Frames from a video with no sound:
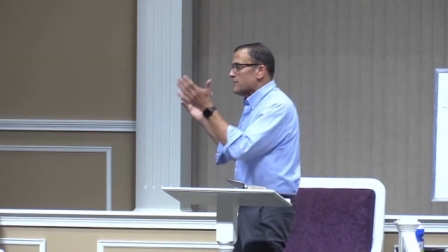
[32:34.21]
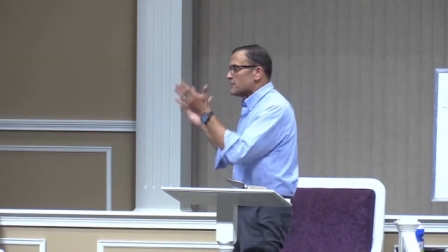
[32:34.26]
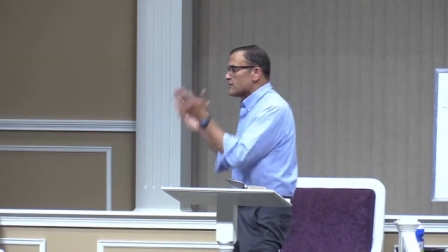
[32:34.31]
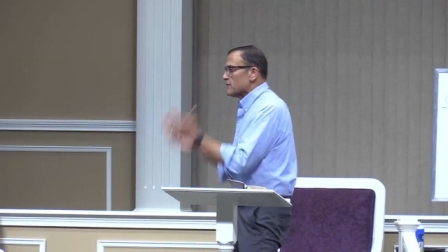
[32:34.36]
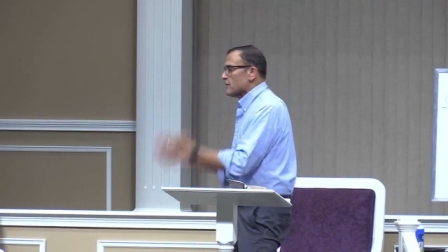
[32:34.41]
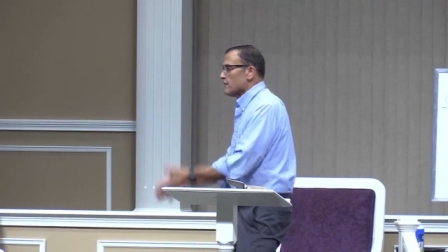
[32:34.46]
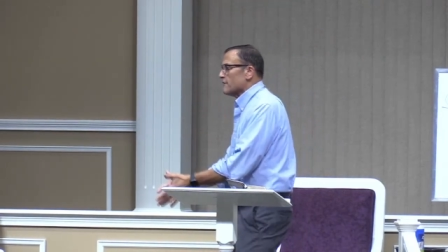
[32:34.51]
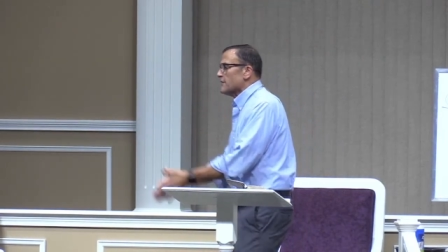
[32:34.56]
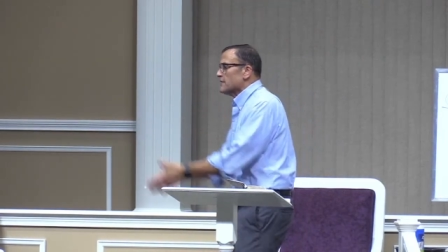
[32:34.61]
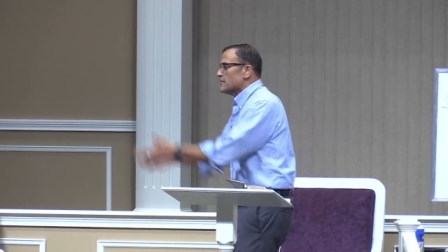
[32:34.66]

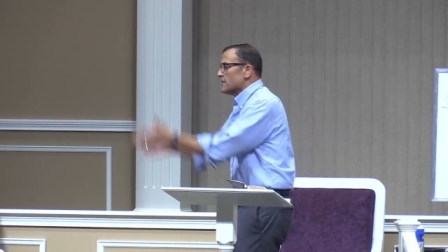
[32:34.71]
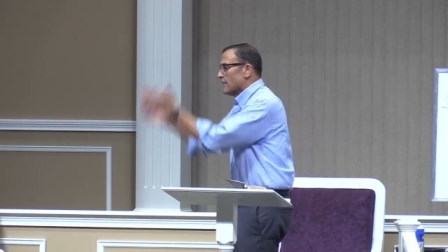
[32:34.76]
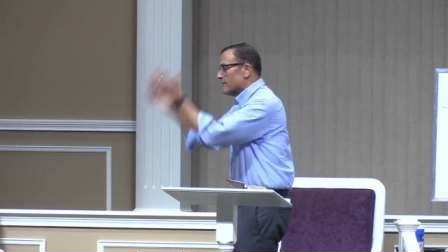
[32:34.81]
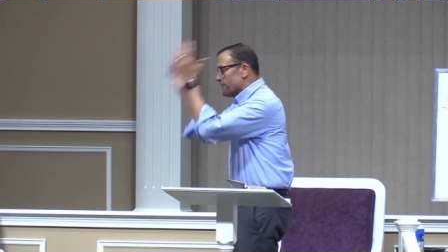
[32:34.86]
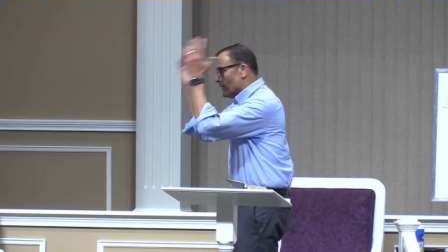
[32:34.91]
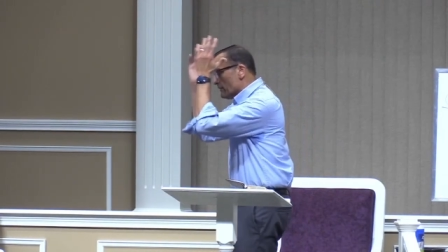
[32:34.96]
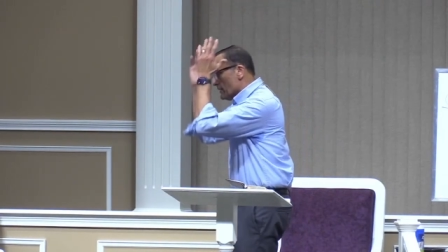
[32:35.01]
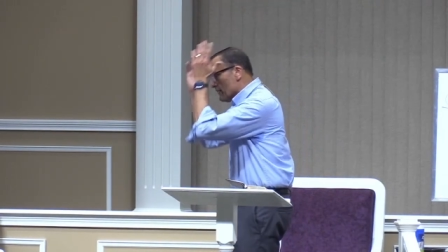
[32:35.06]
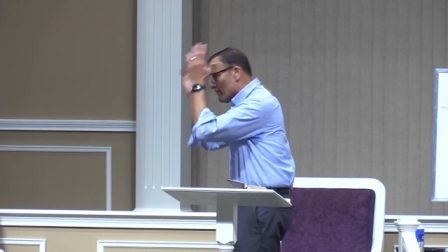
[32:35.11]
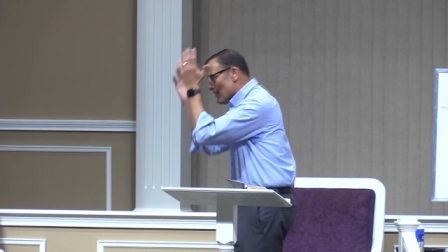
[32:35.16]
servants of
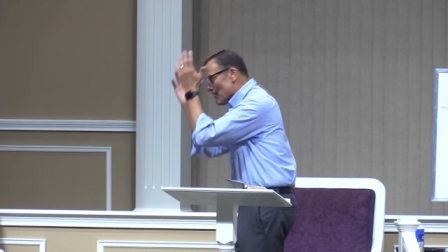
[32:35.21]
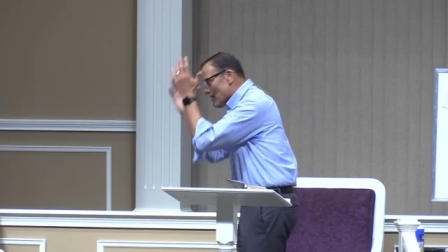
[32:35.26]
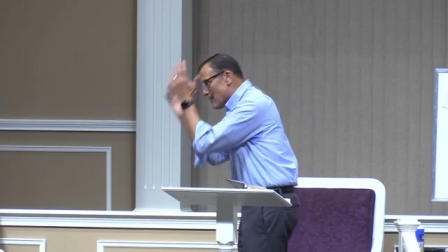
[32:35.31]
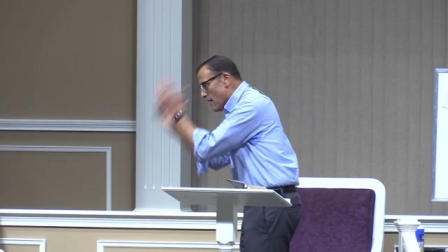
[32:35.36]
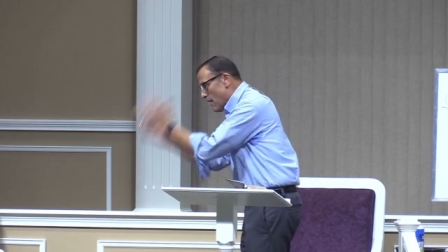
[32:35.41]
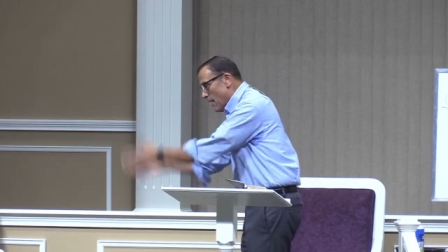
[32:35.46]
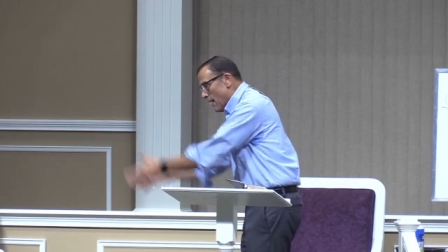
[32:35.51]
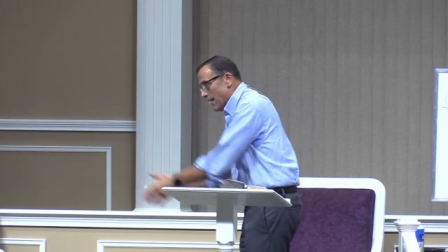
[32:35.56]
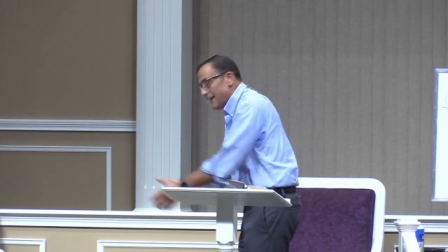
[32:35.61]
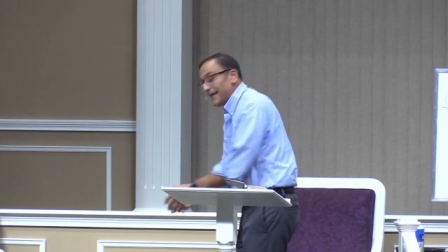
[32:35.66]
the living
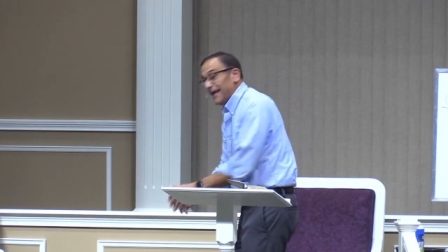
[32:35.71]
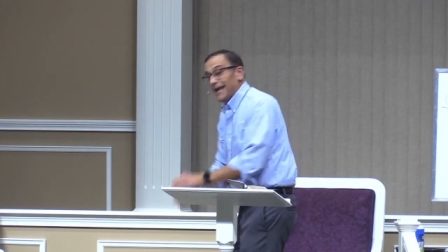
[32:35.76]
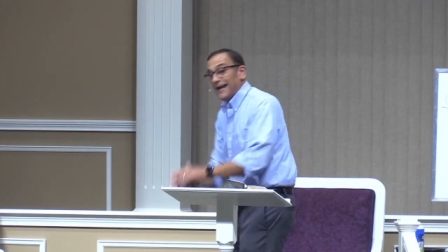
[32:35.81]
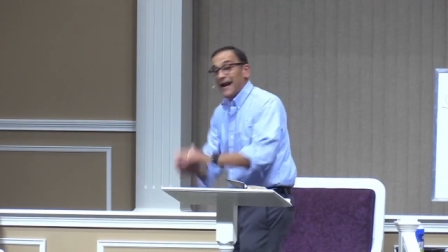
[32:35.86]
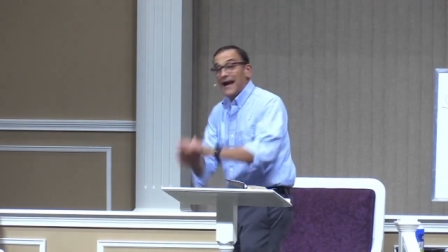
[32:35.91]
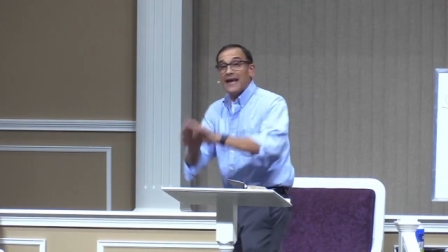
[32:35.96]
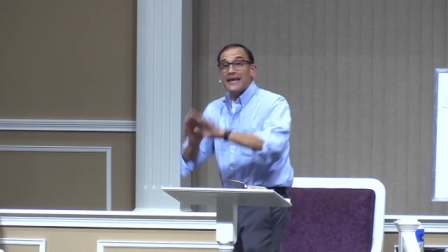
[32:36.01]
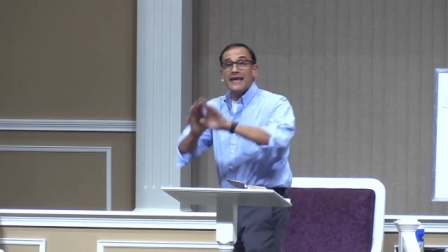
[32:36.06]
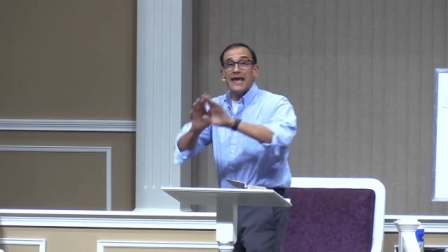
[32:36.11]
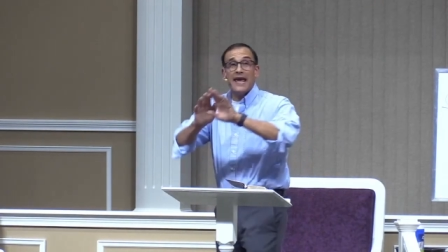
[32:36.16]
God. And
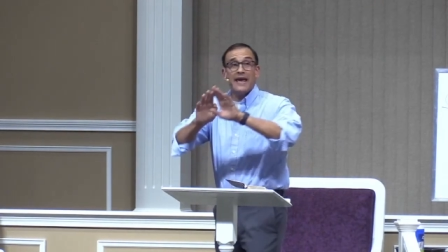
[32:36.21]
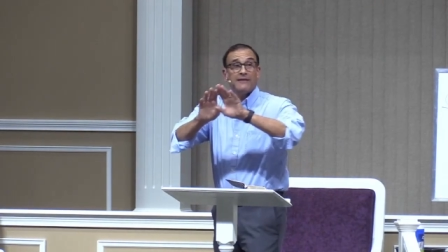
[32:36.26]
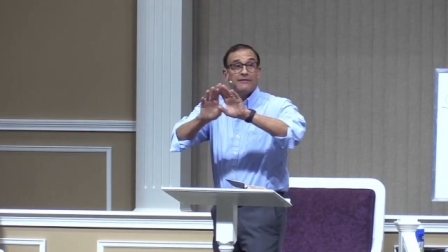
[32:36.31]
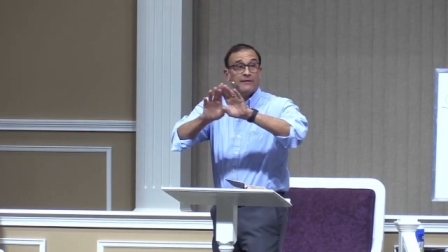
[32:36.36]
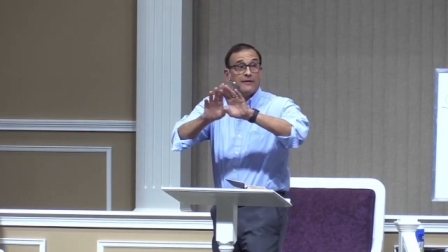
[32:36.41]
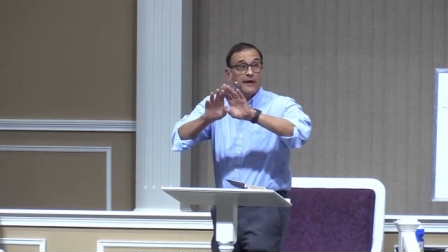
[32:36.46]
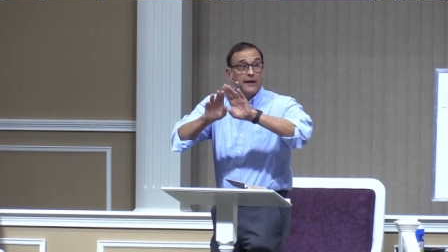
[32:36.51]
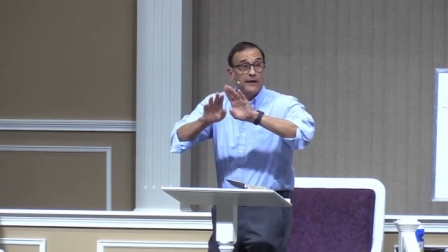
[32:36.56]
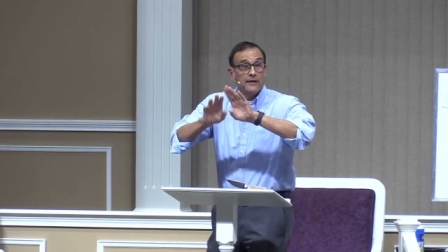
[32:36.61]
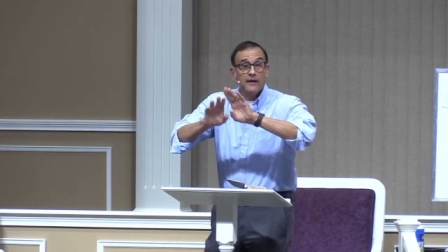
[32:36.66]
I can't
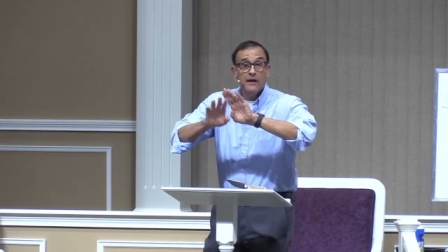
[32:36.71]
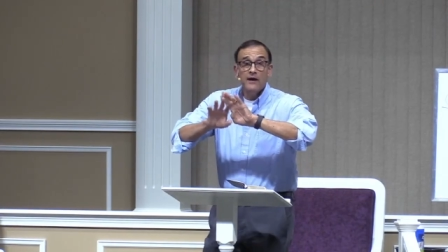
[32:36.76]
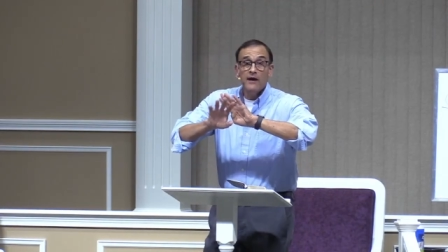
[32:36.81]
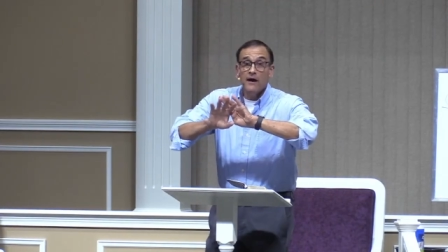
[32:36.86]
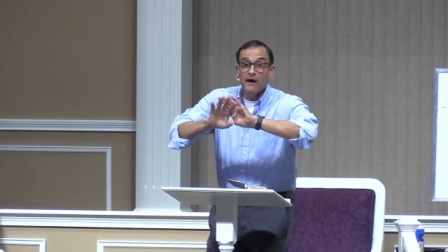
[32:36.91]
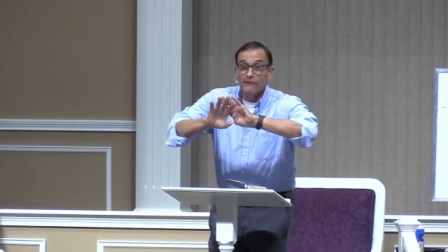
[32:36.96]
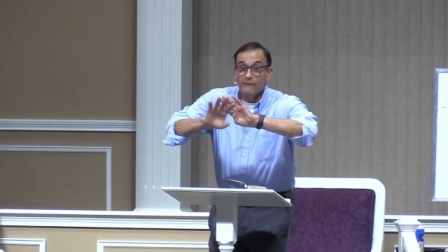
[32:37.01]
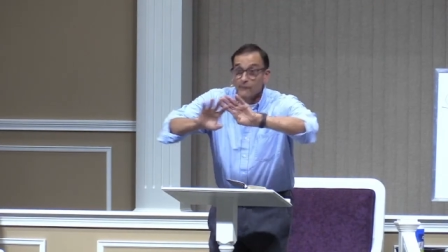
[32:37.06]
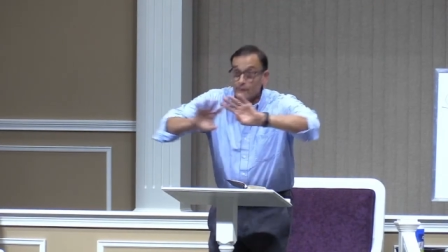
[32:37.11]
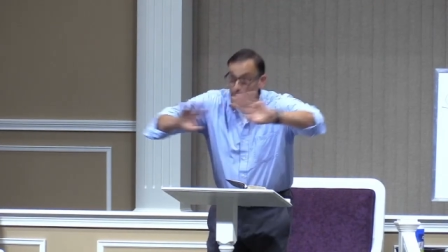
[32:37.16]
think of a